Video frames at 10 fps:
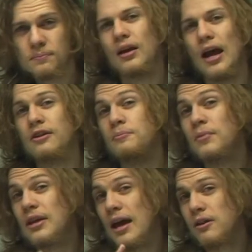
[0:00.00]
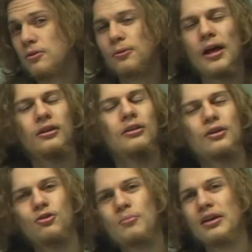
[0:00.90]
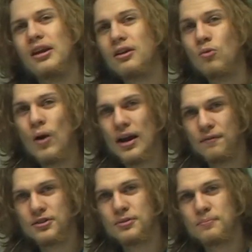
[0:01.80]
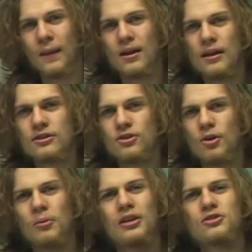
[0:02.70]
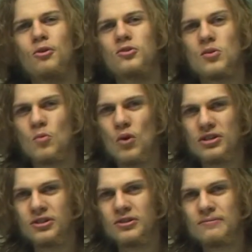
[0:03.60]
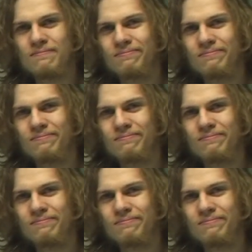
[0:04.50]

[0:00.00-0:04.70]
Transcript: and mechanical and electromagnetic waves. So let's go on to some questions.